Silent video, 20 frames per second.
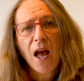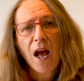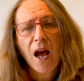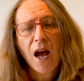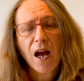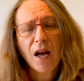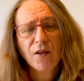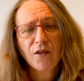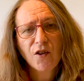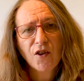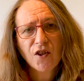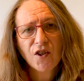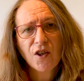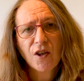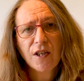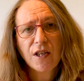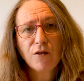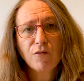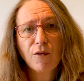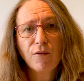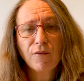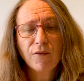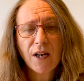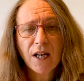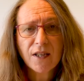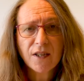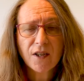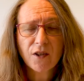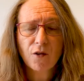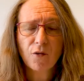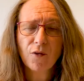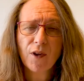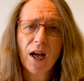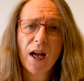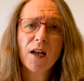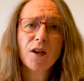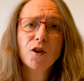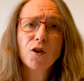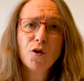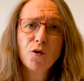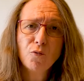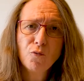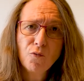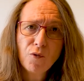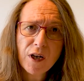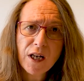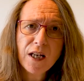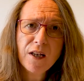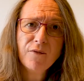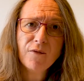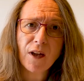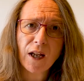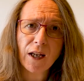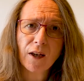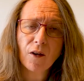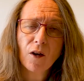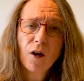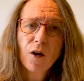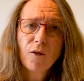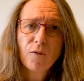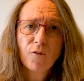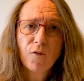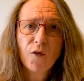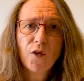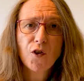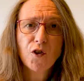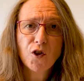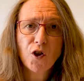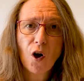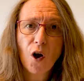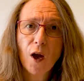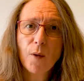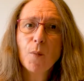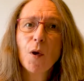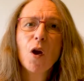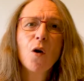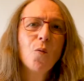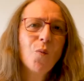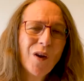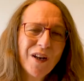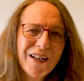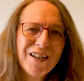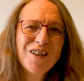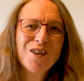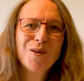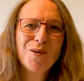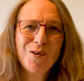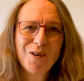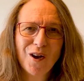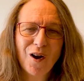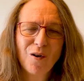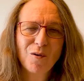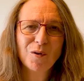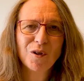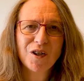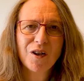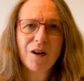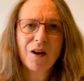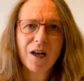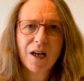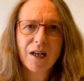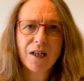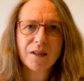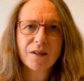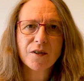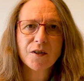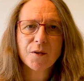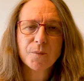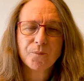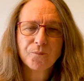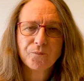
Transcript: and the son is reflecting on that and grieving for the time when he could hold her hand,